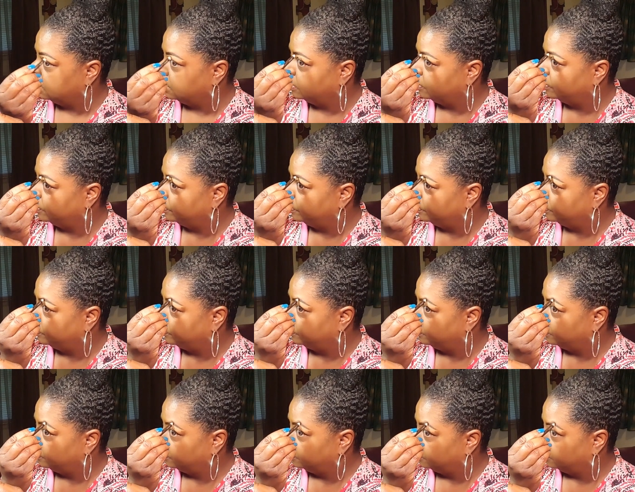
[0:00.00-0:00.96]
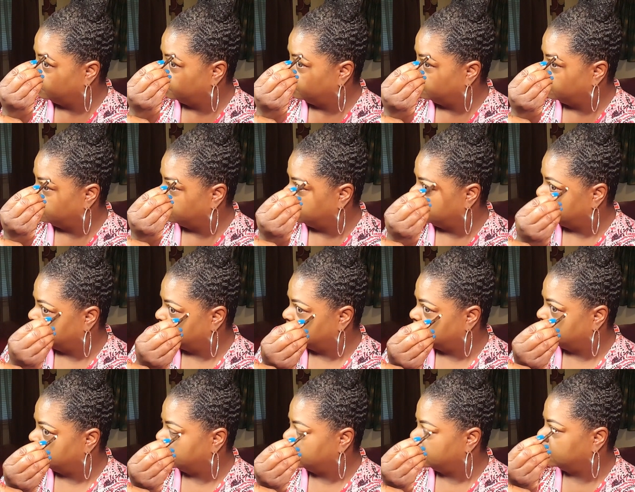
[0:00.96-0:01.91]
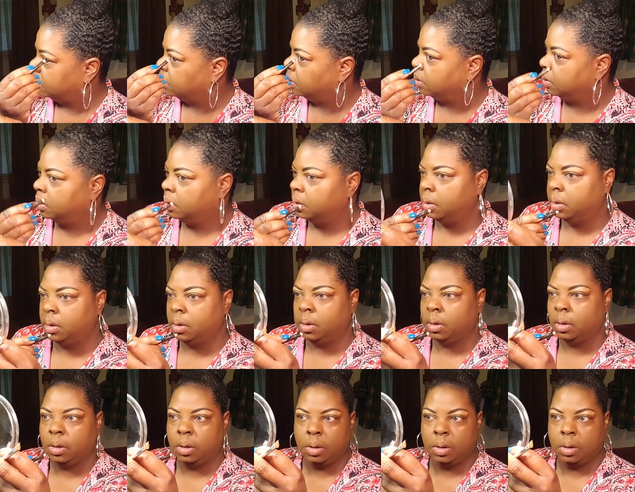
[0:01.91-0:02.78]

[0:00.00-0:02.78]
[no speech]